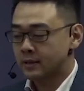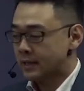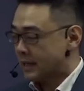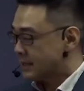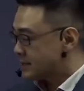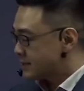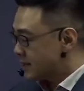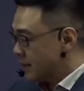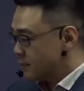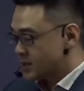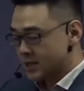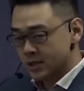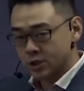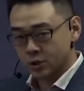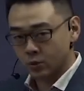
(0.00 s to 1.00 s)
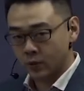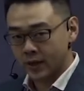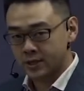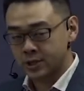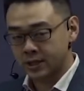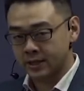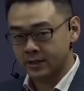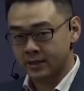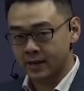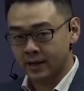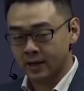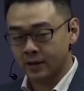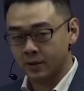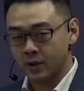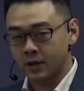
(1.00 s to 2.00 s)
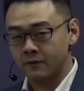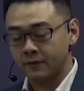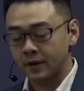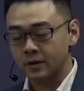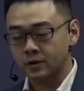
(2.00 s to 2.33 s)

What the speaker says: In some situation, like if you're